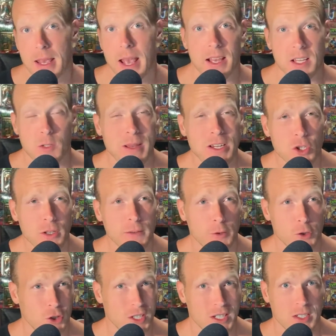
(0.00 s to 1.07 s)
Yeah, especially if
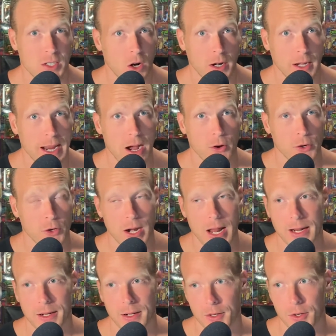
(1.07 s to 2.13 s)
you're just starting out, you're
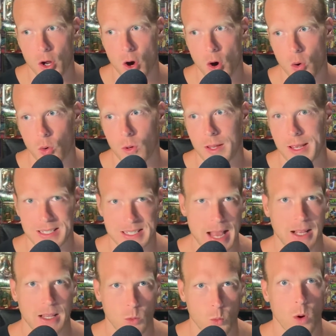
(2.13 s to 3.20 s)
not going to know
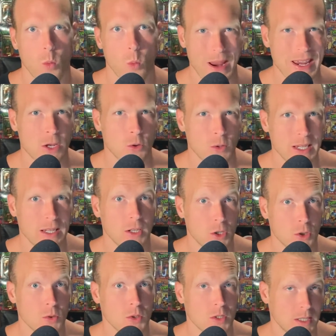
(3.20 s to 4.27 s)
exactly what weight you need to
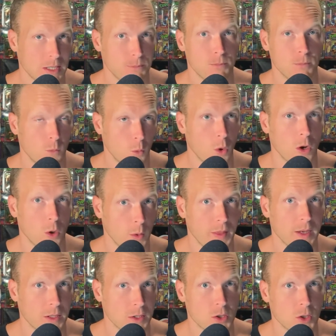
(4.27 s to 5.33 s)
use to work
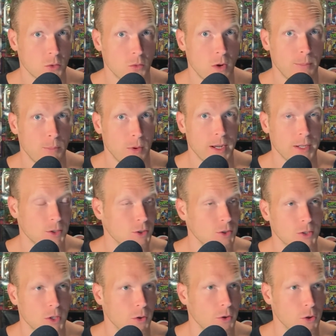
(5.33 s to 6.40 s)
within a certain rep range.
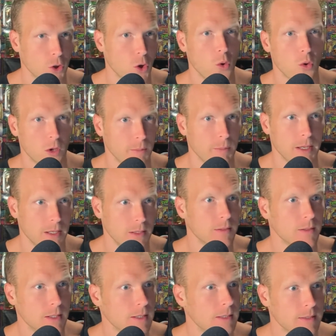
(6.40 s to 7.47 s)
You know, your goal could be
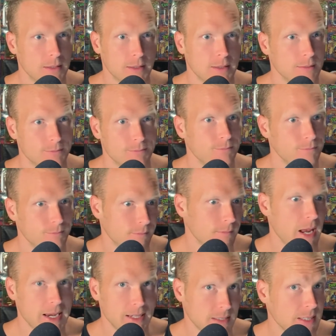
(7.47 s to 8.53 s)

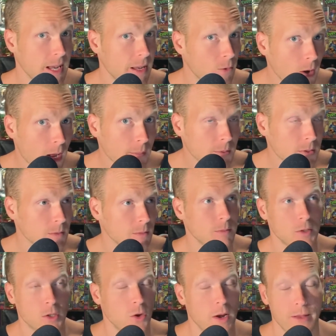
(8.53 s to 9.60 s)
8 to 10 reps,
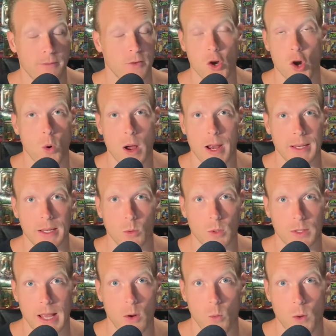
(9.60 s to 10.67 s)
and you don't have no idea
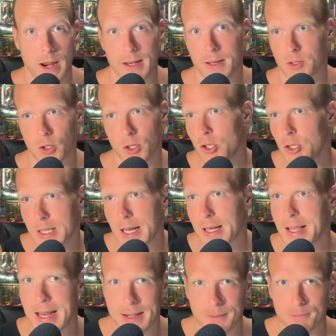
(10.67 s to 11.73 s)
what that weight is. So you just got to
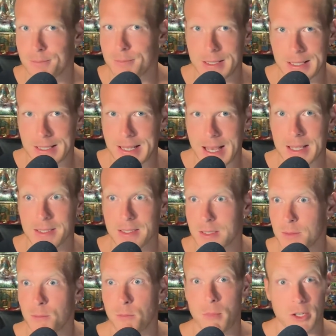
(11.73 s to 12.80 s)
kind of
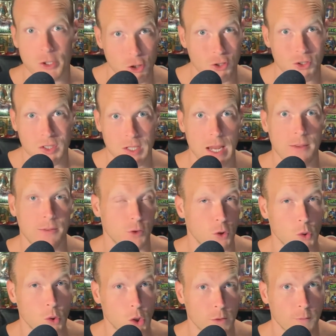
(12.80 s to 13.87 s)
guess, make sure you're safe,
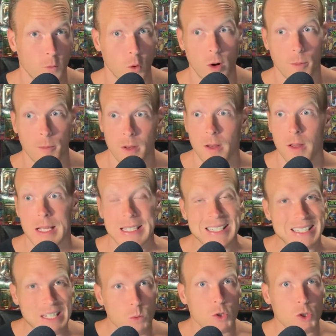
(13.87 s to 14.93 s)
do good form,
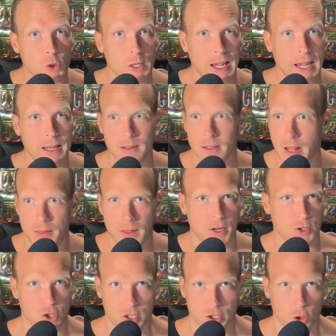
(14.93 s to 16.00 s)
see what you get, and then
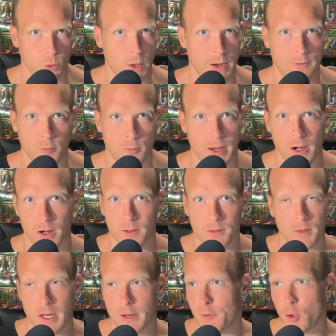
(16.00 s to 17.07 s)
adjust your weight from there.
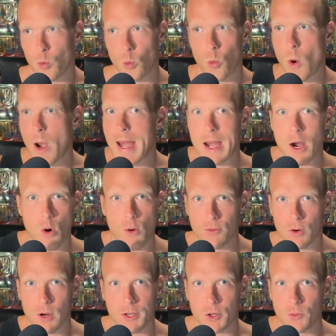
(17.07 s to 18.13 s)
If you're way
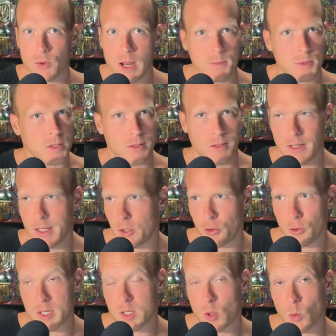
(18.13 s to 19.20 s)
over on your reps,
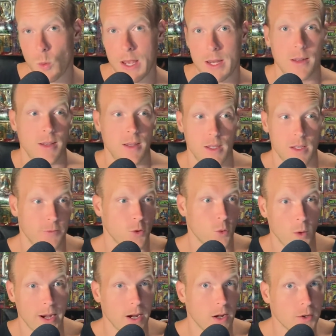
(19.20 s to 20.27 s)
increase the weight. If you're
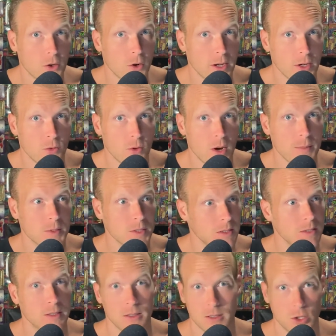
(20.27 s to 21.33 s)
way under on your reps,
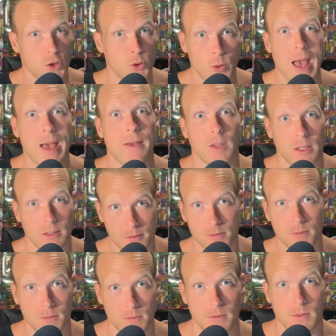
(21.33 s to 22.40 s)
it's too heavy.
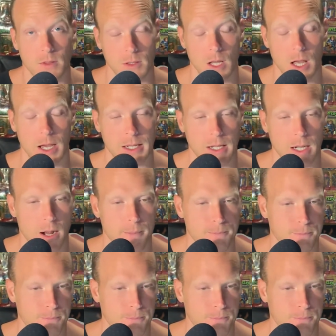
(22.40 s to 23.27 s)
Lighten it up.